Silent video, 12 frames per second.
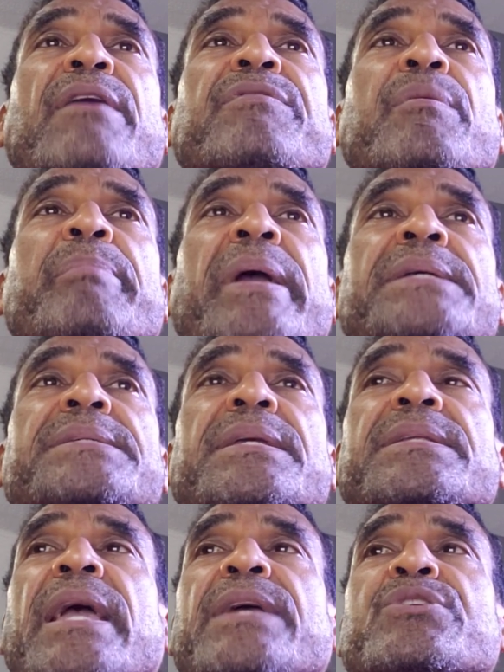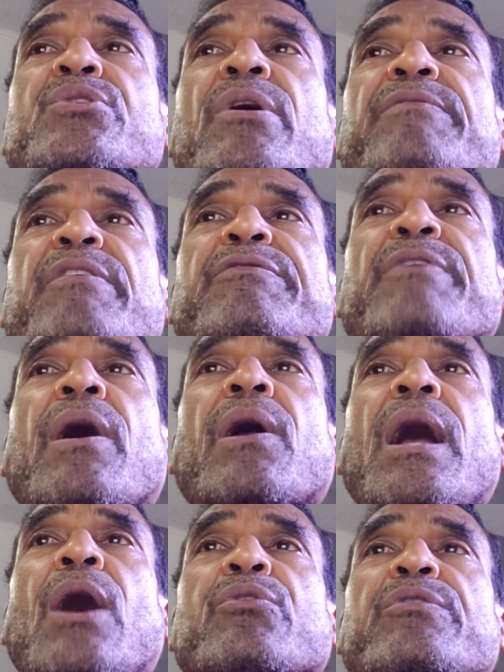of the basic nature of the far
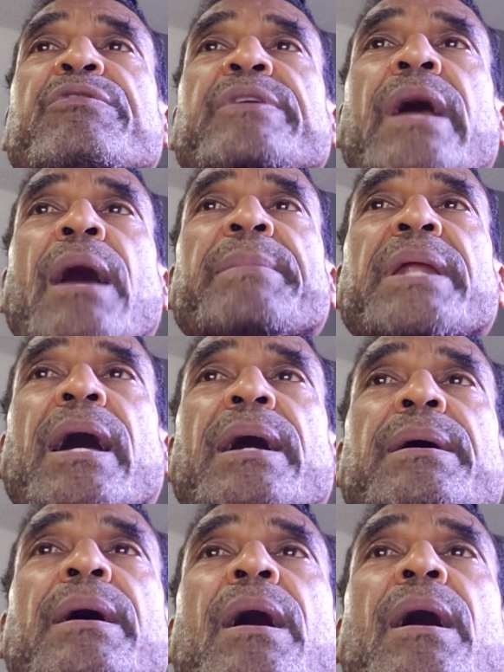out phenomena.